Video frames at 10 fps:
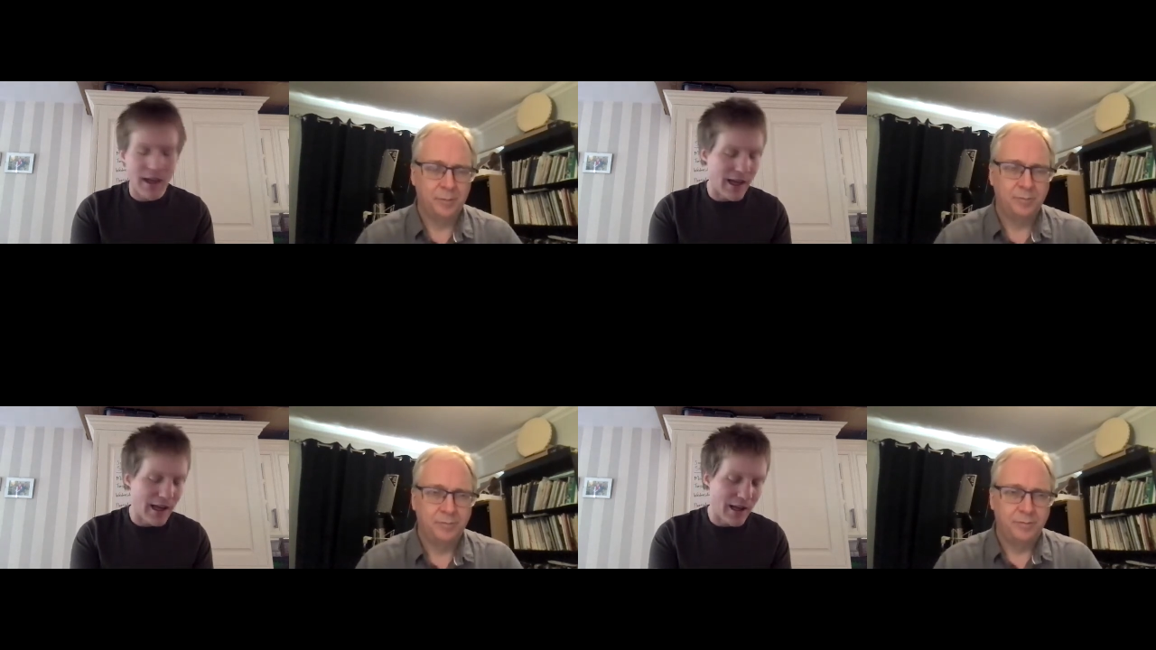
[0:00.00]

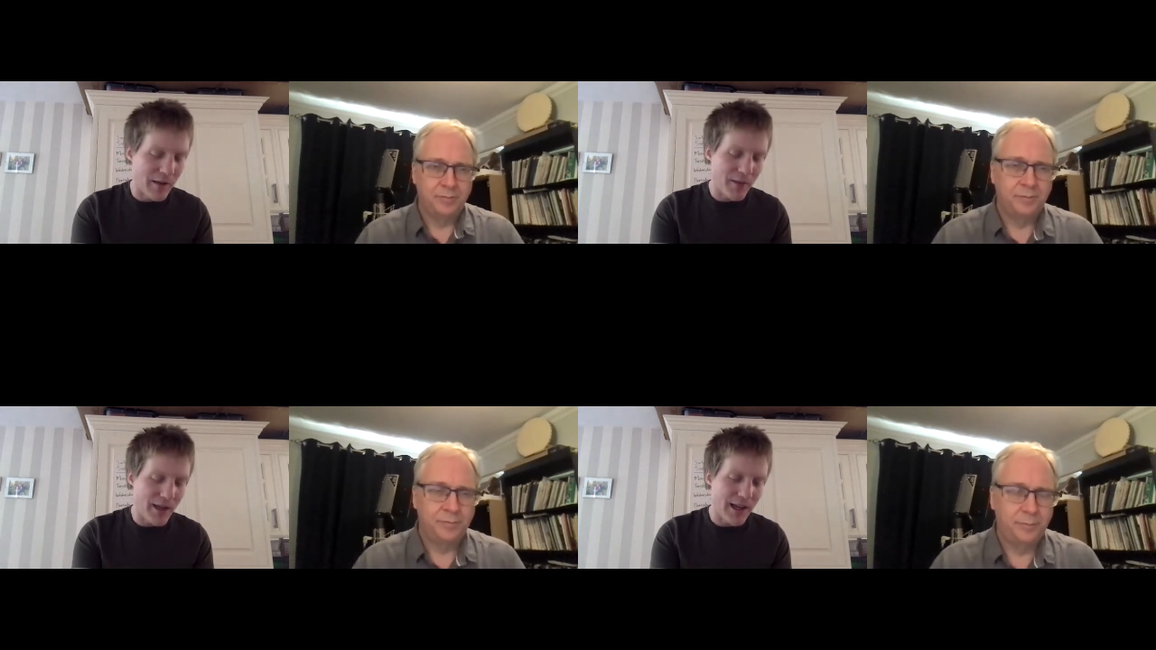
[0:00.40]

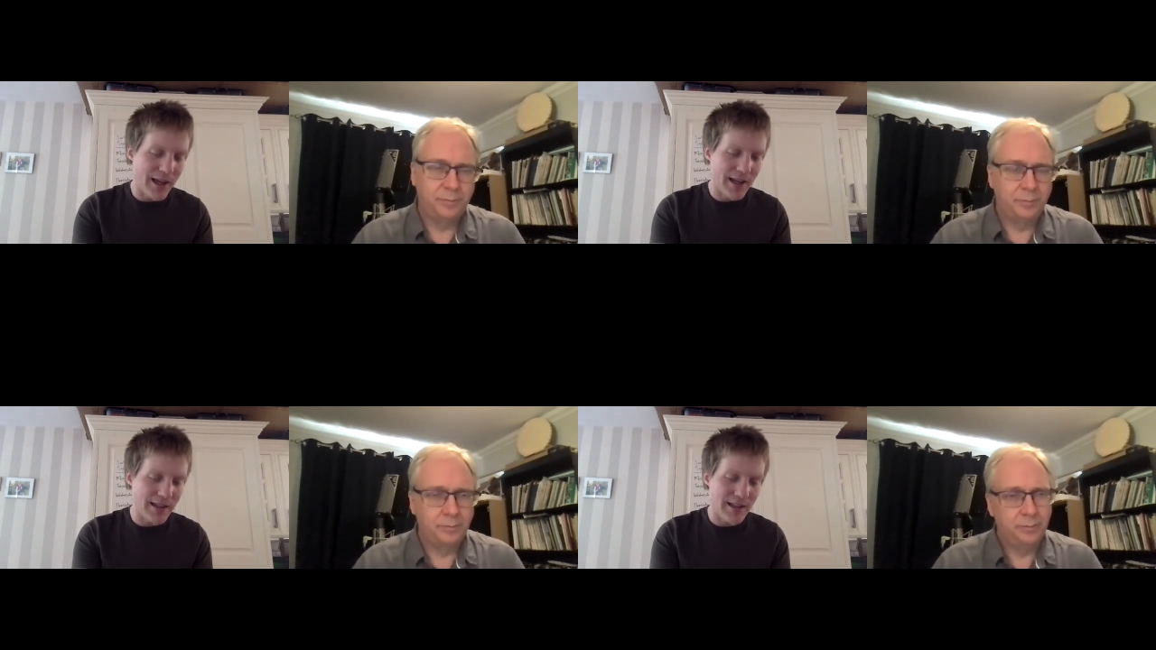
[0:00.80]
Speaker 1: Um,
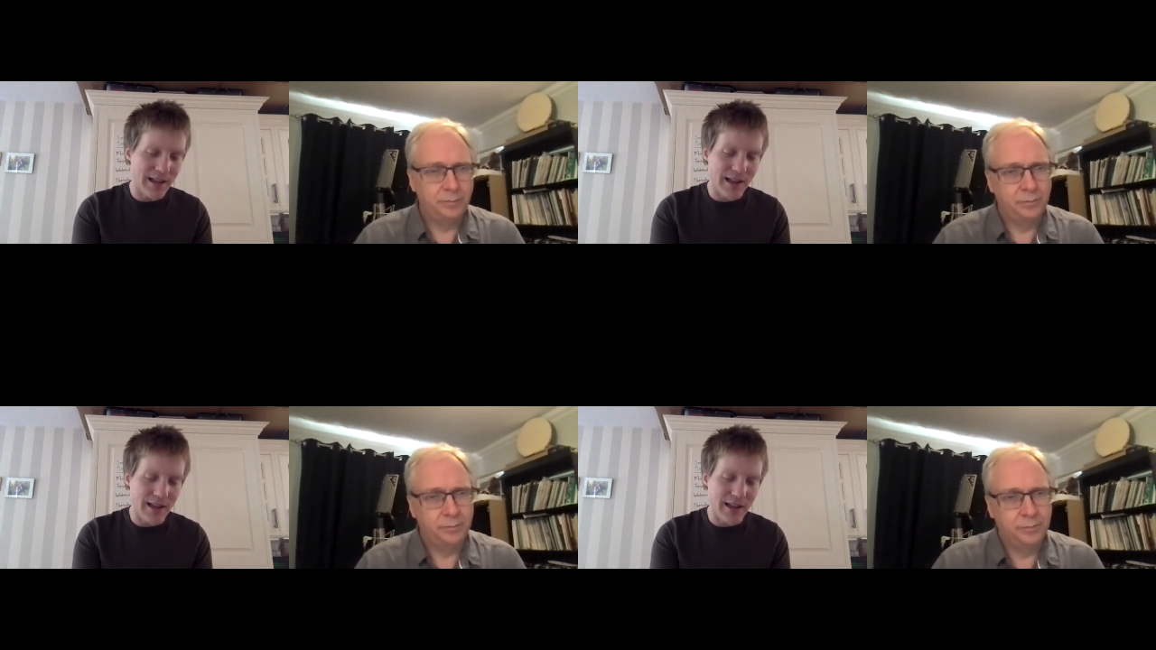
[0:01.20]
and
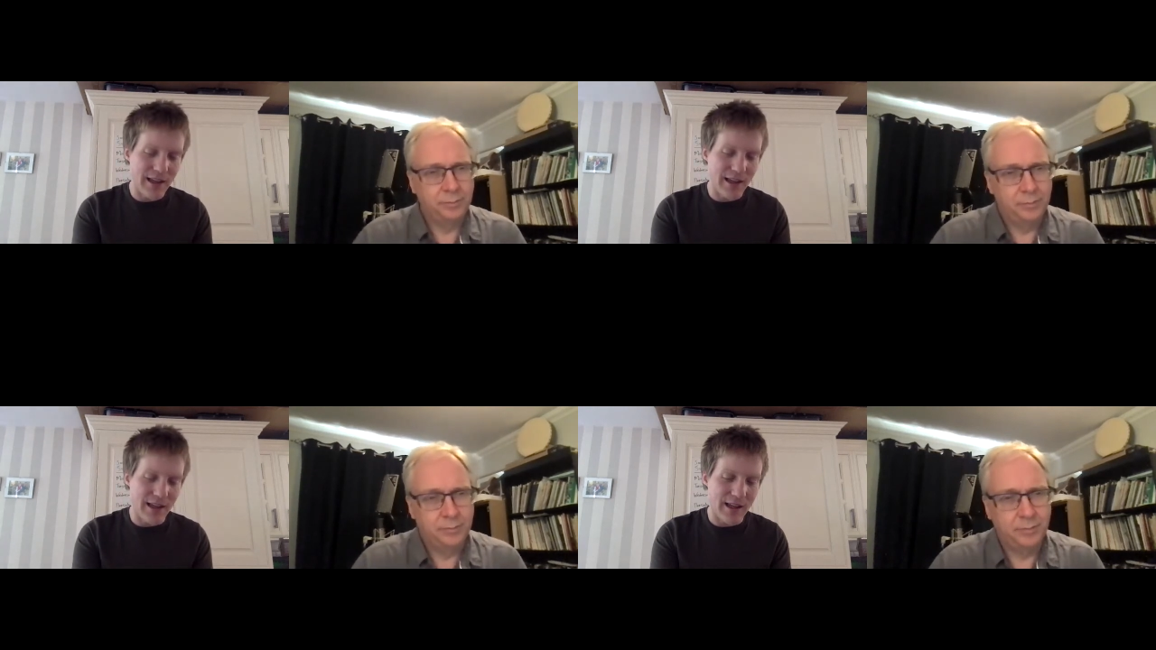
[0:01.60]

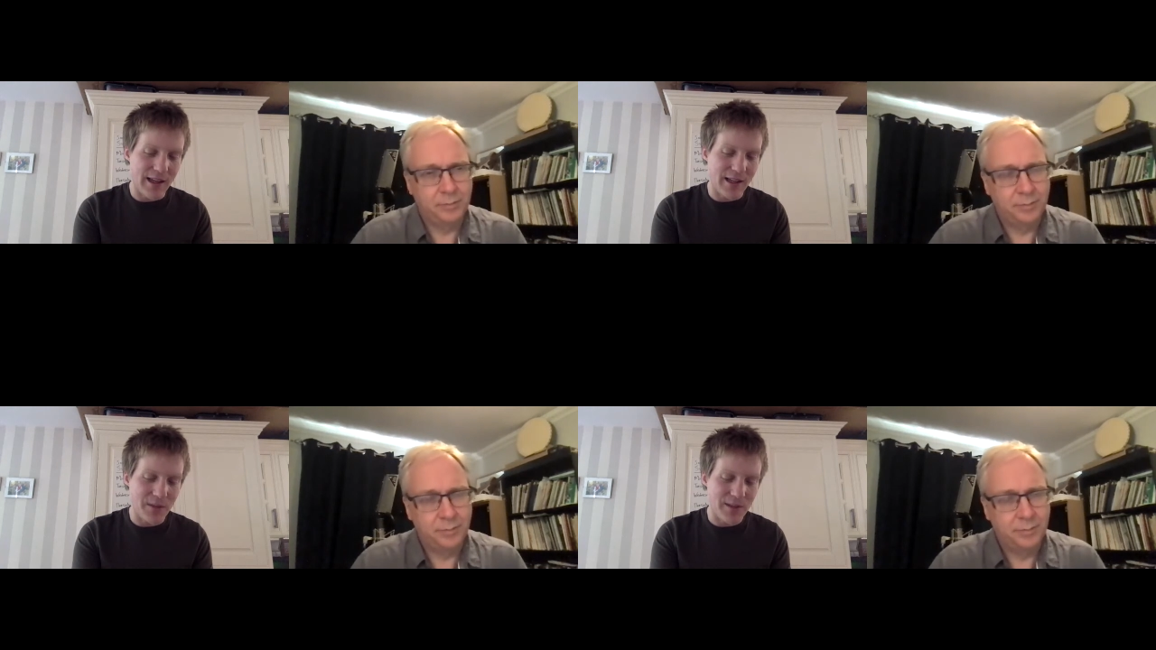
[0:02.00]
uh,
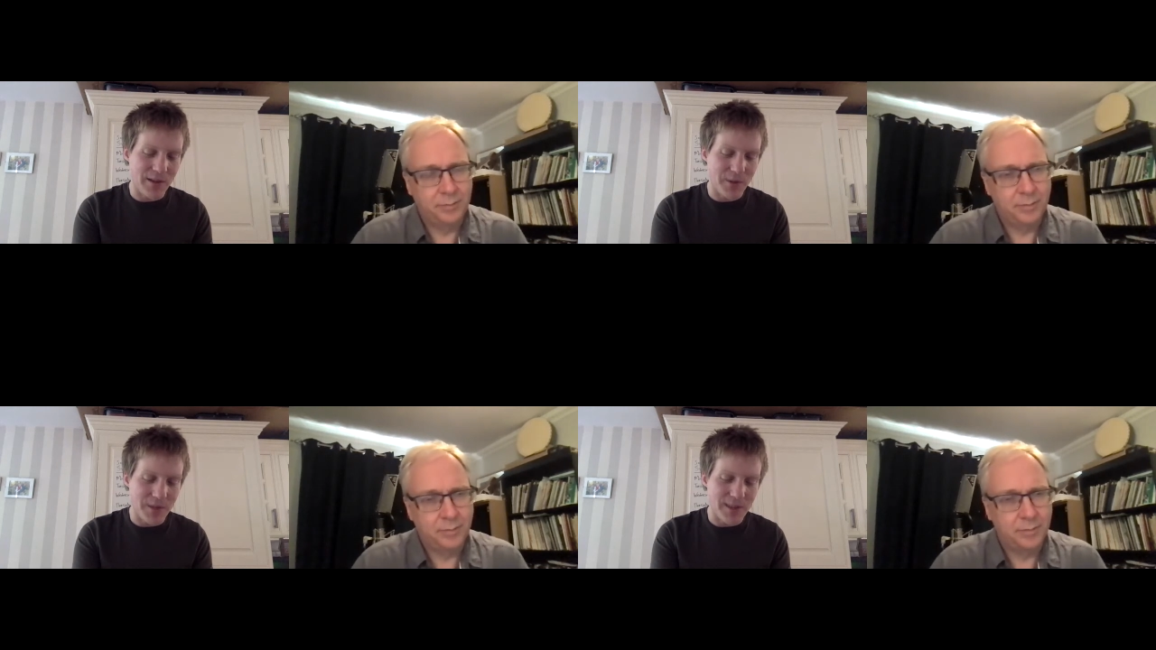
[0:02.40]
in so
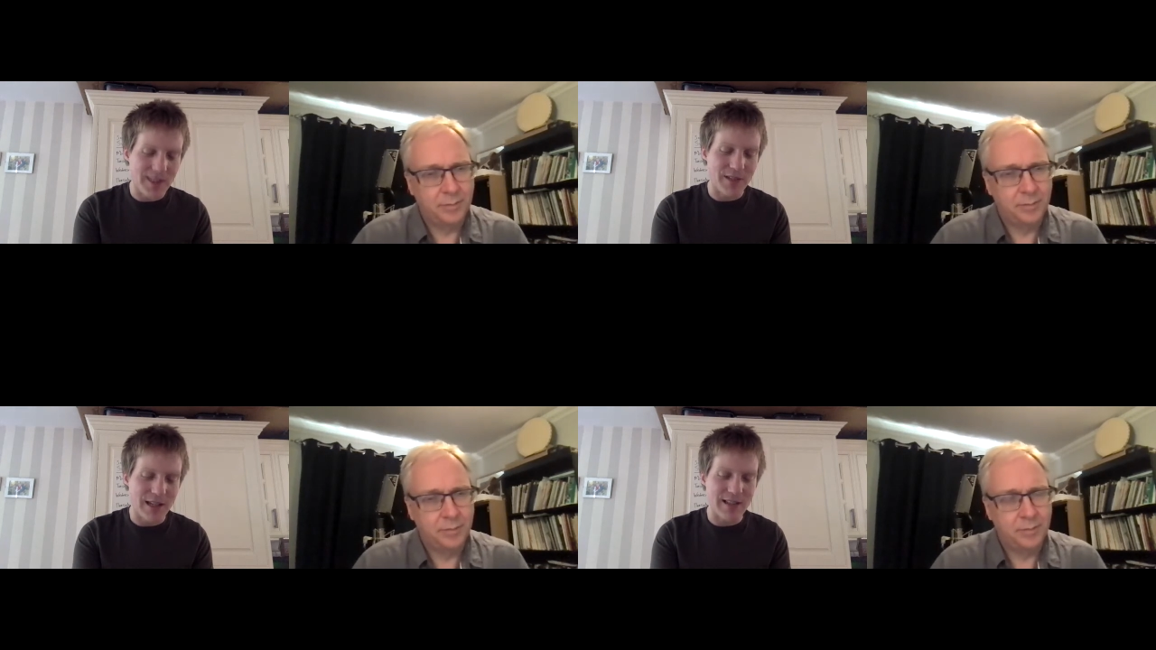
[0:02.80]
in
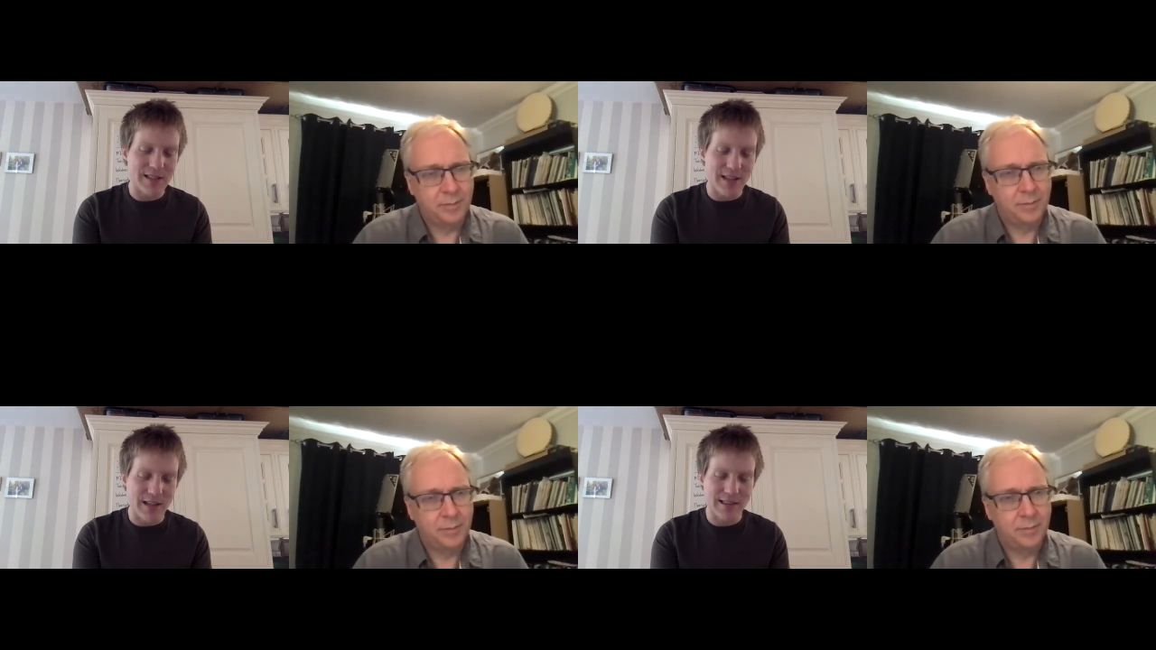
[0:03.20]
2017, I
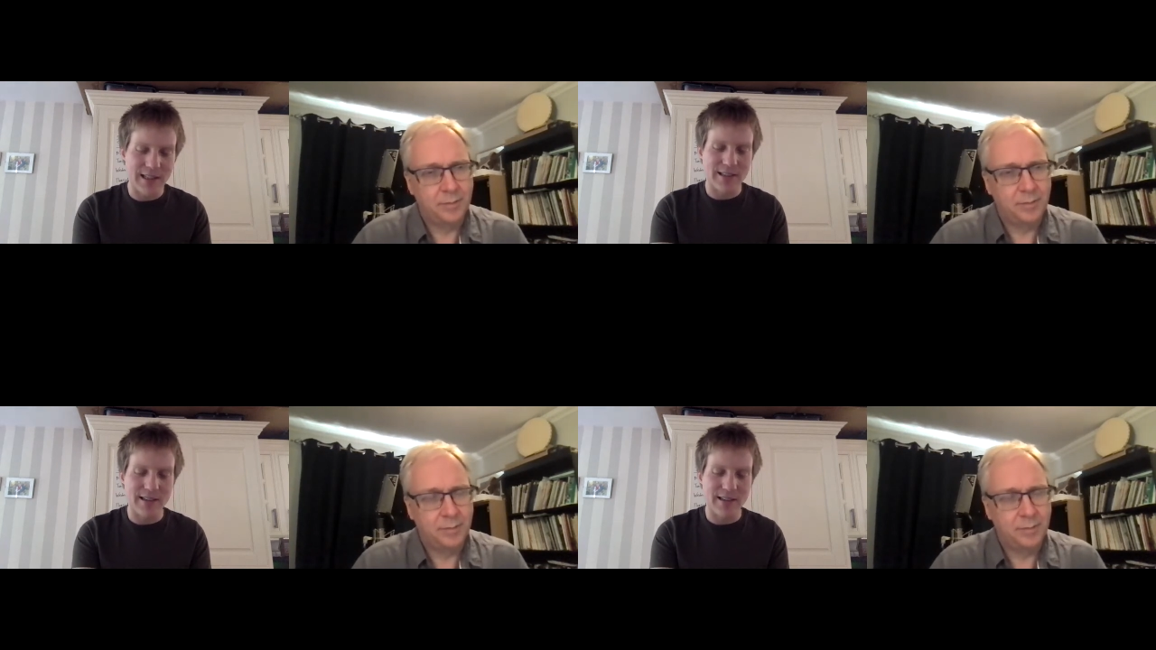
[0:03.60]
started